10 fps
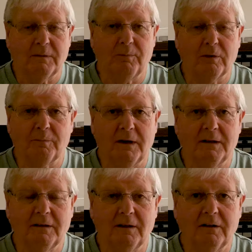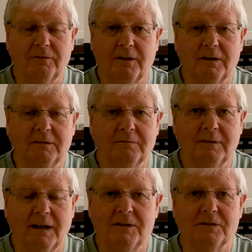plug my hi-fi
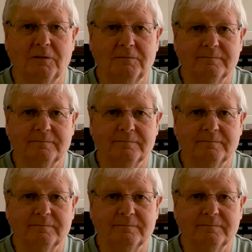into.